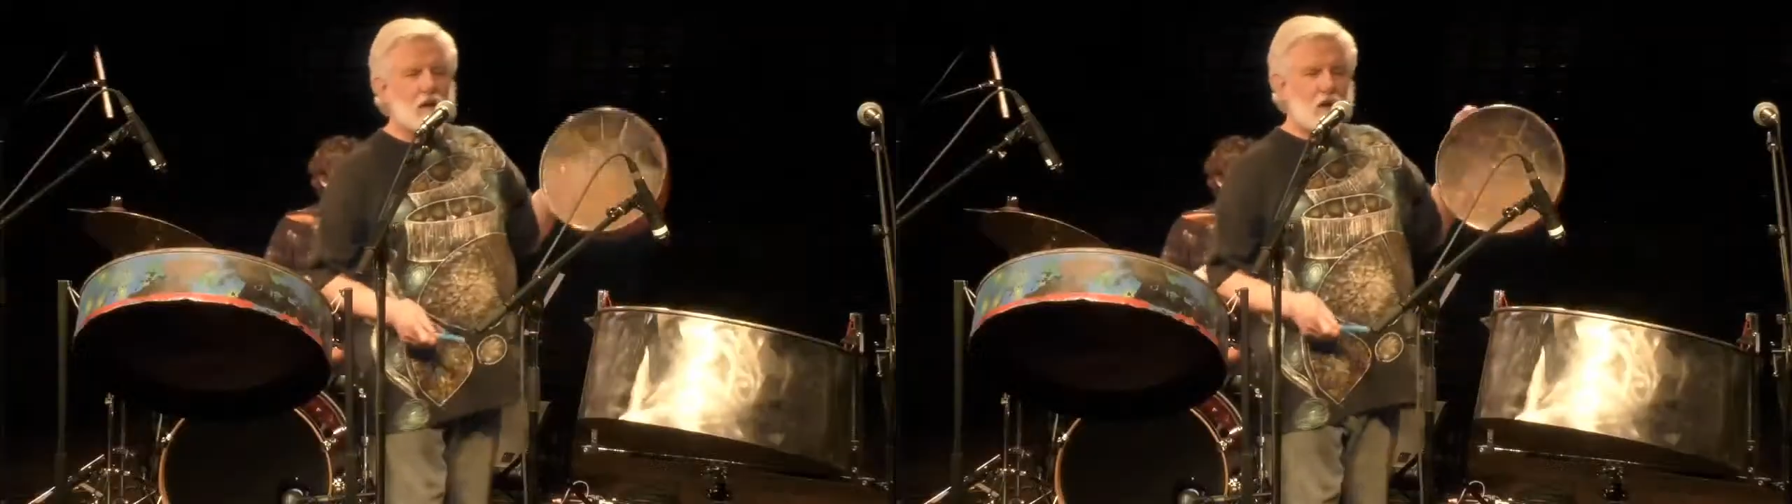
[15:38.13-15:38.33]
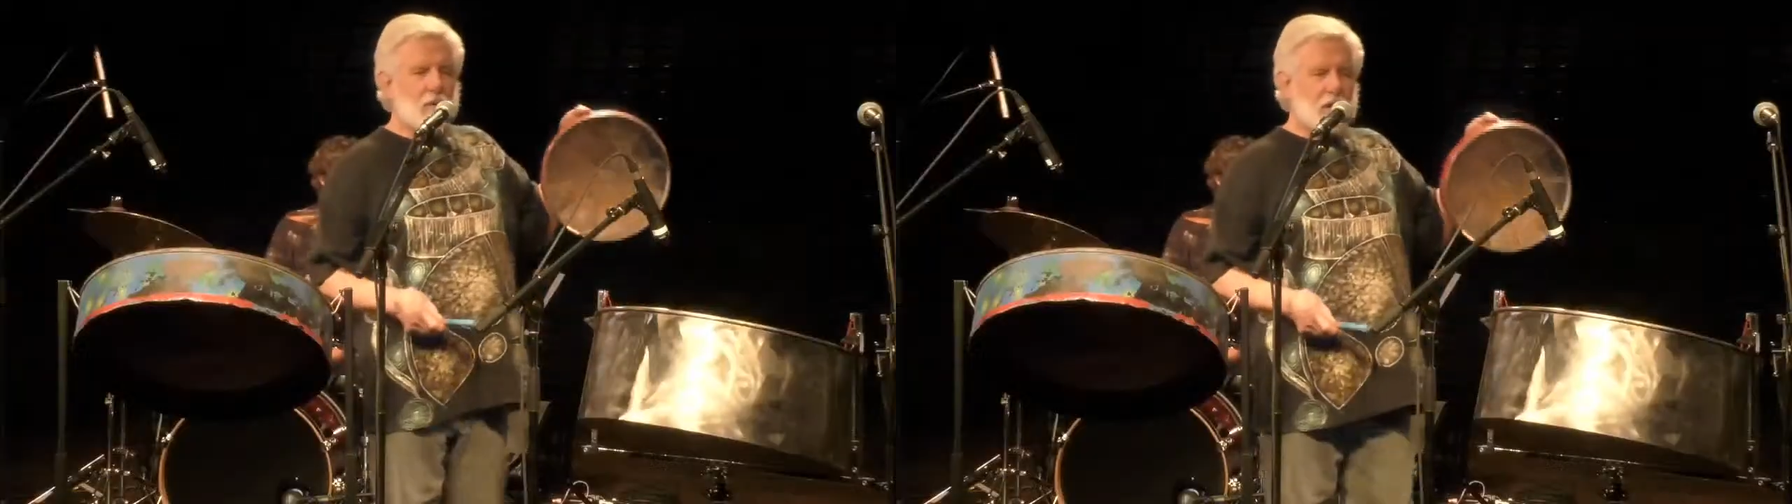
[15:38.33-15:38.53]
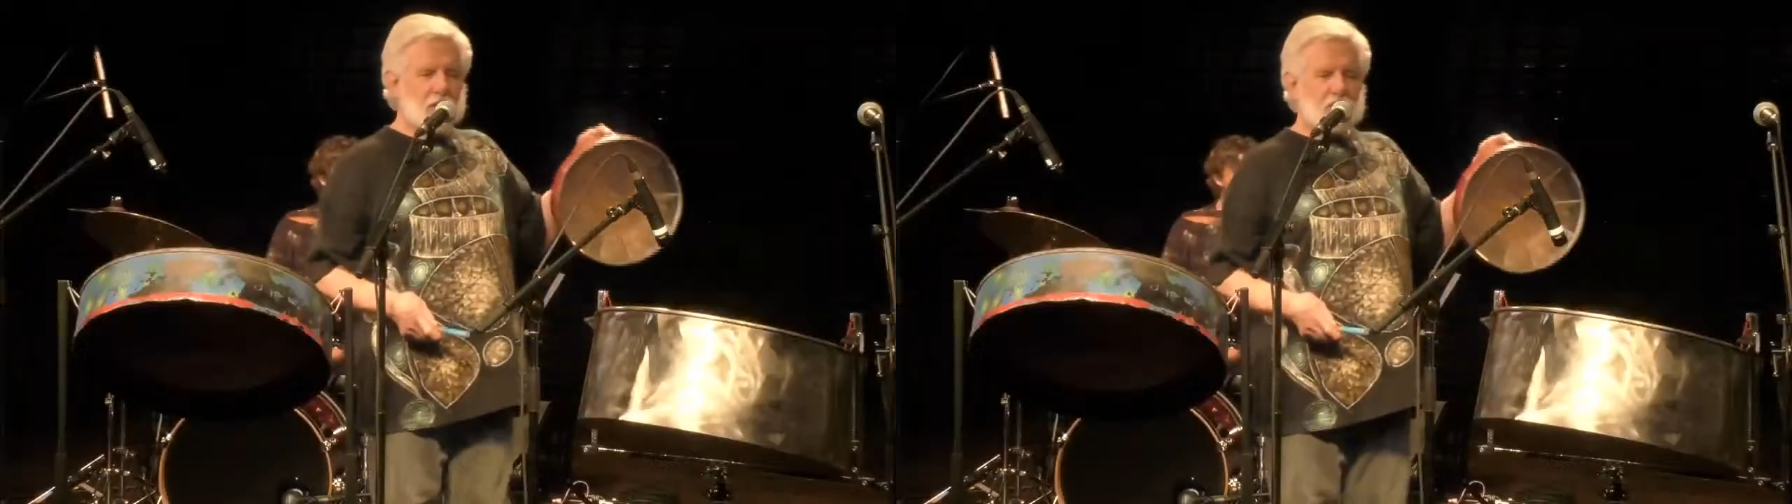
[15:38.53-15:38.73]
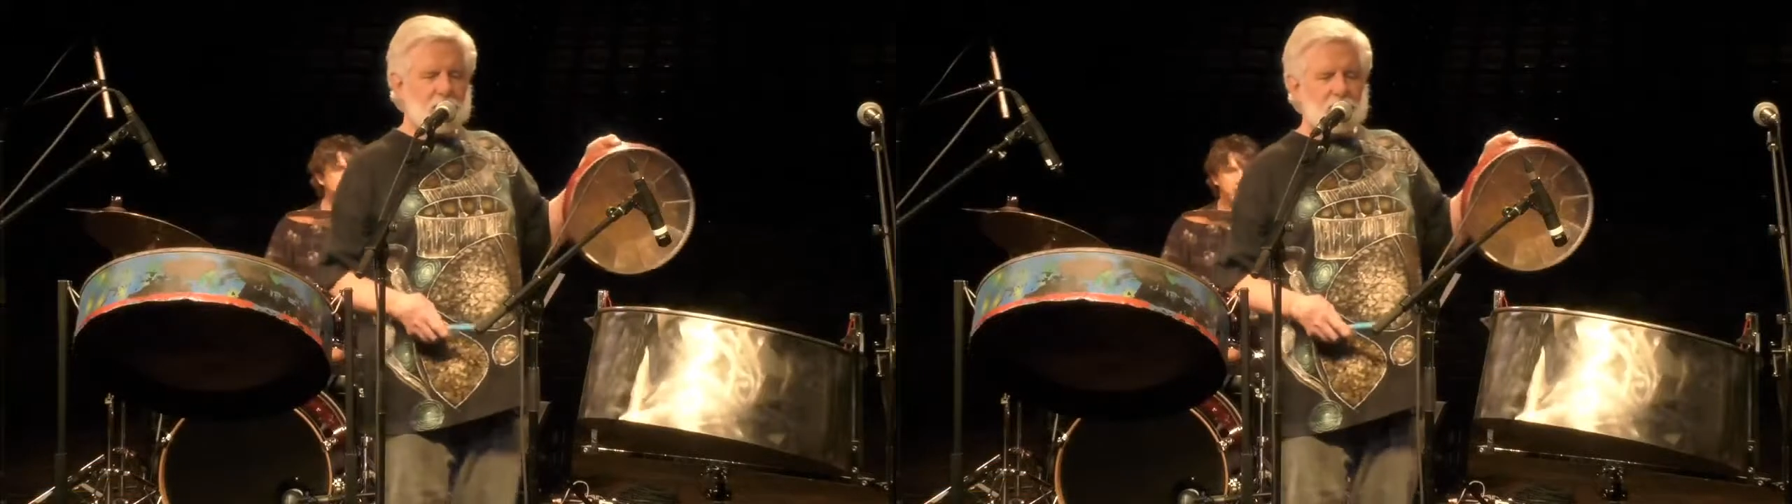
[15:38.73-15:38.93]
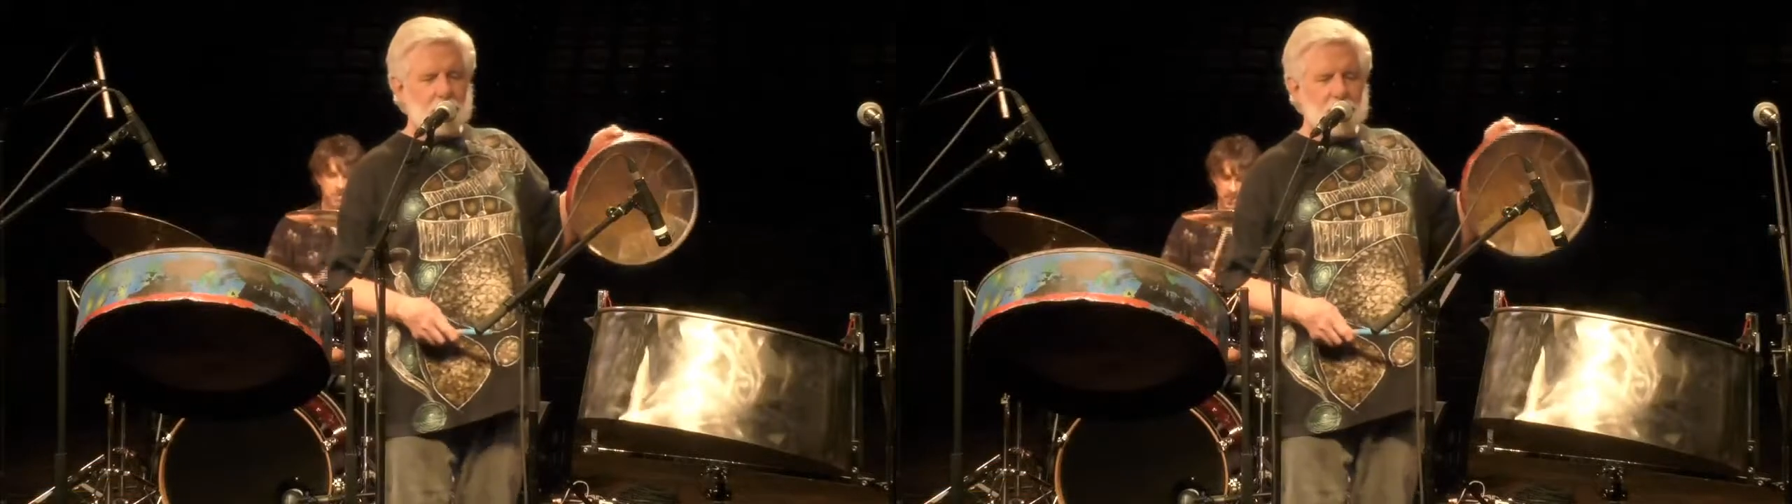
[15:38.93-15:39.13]
you might have
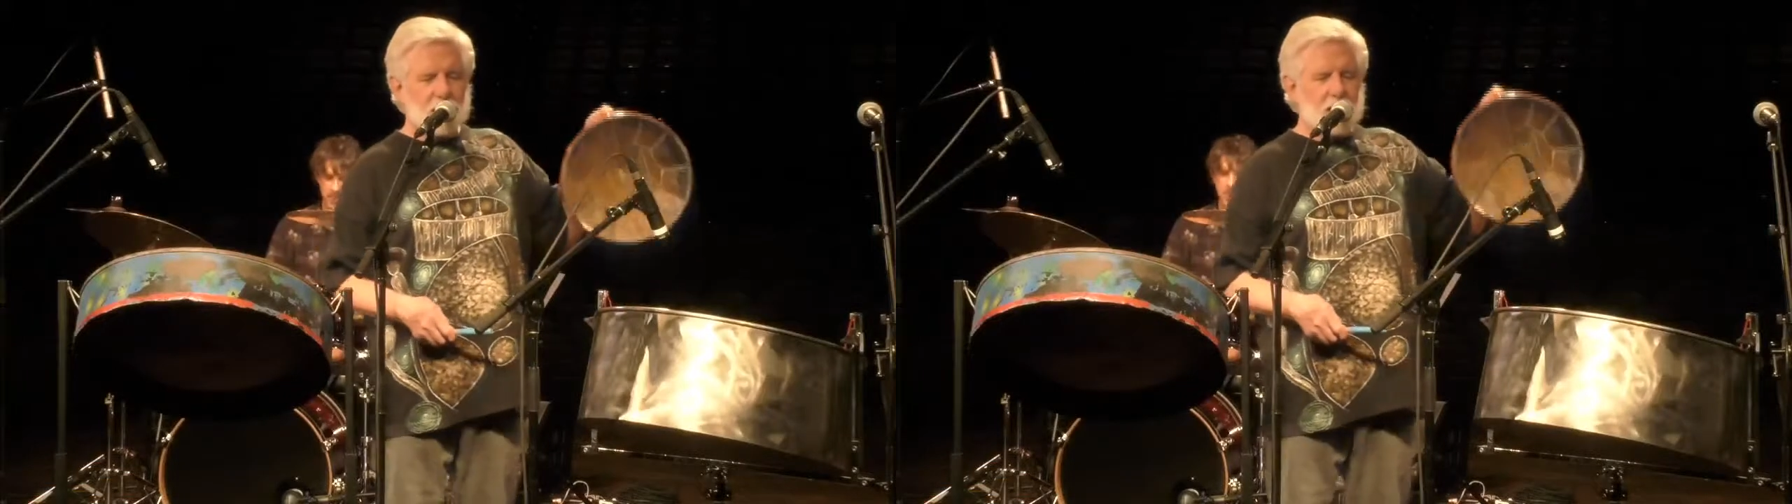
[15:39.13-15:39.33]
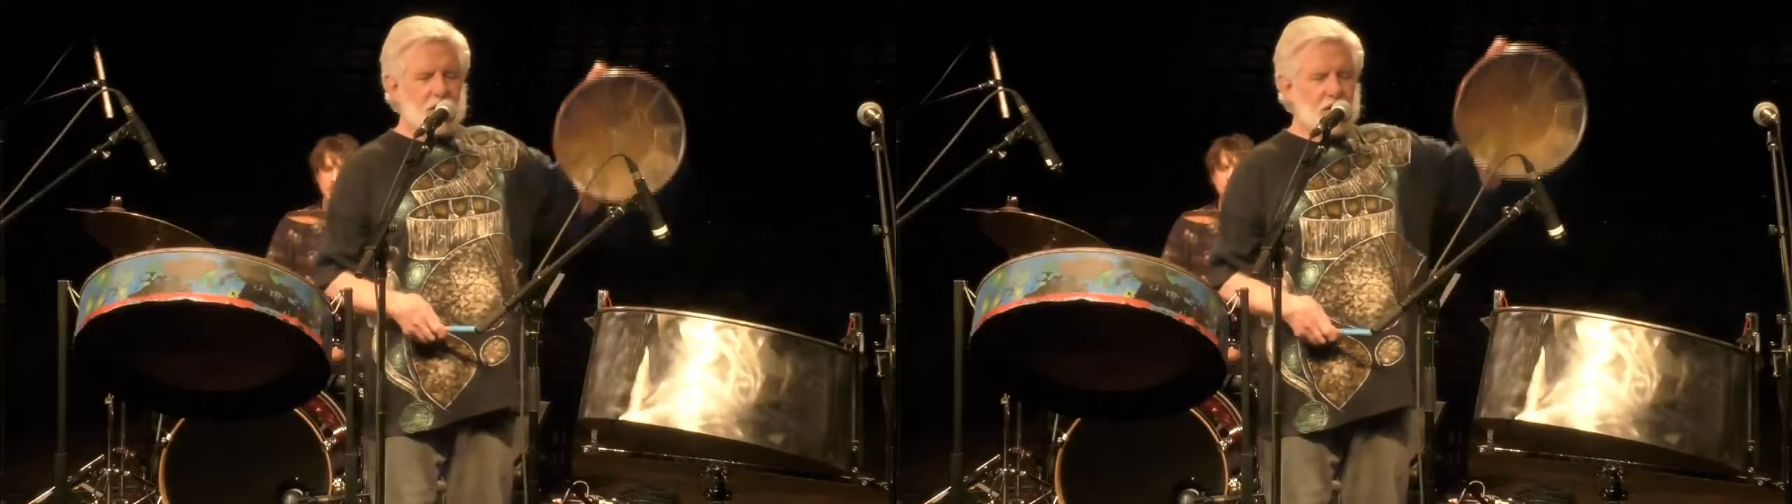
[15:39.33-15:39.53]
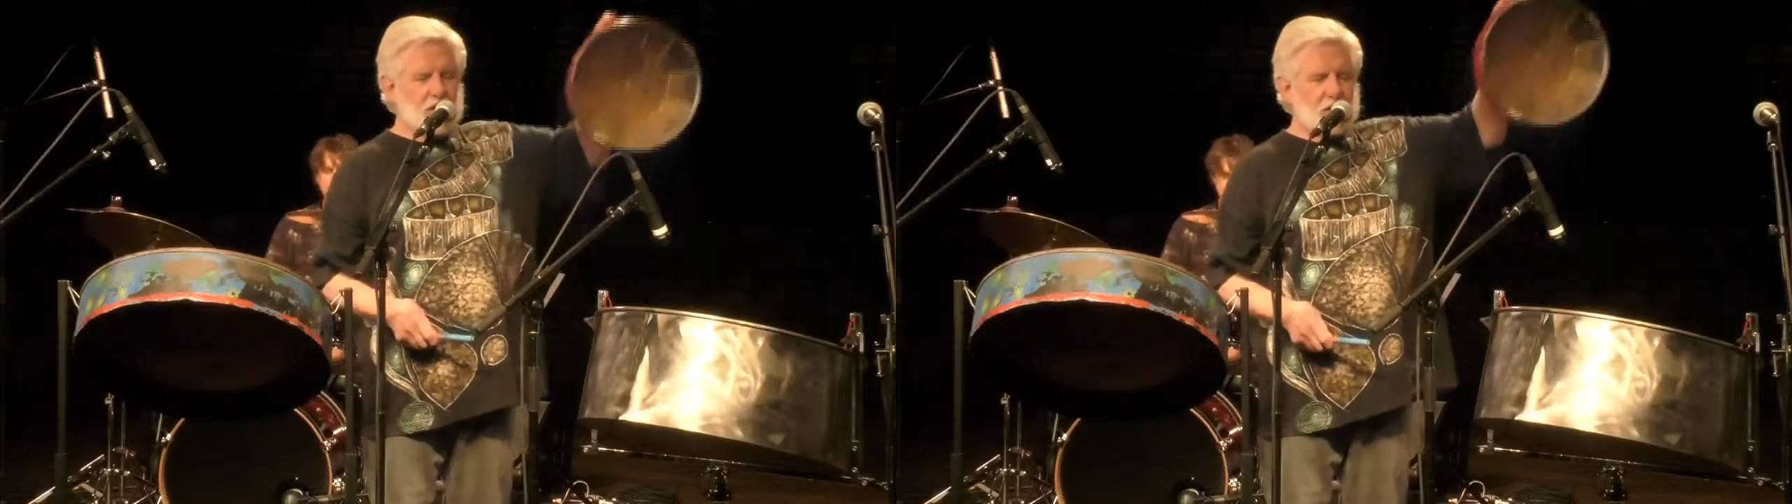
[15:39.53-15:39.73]
seen something like this.